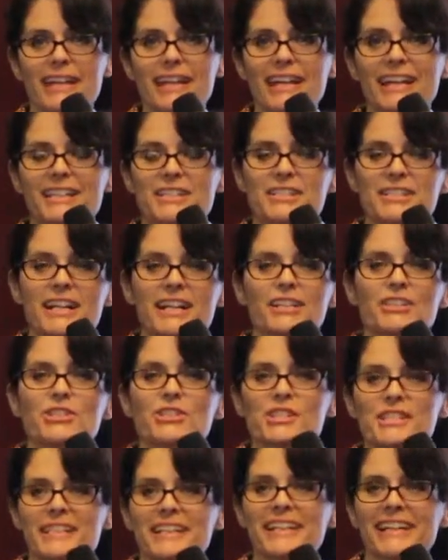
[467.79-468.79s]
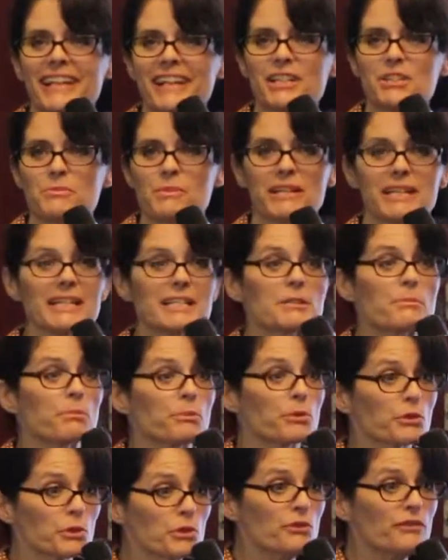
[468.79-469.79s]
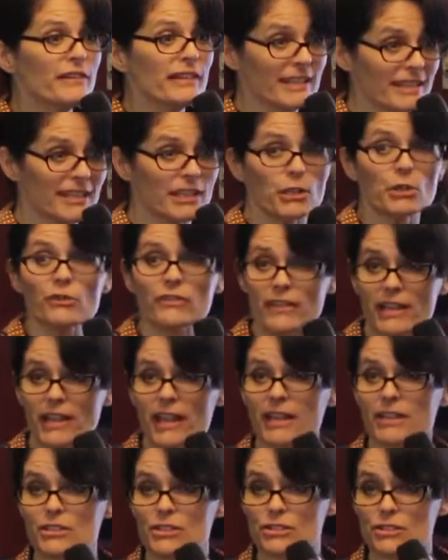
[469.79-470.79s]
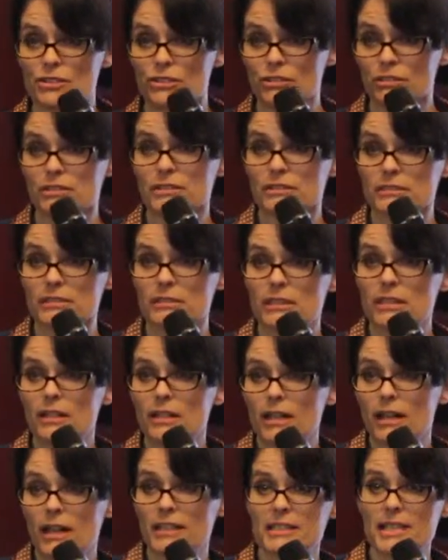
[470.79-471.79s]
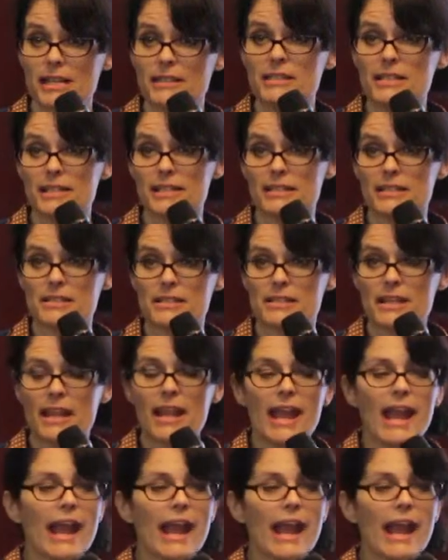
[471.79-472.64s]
It's not just engagement, it's proving that you've engaged your attendees.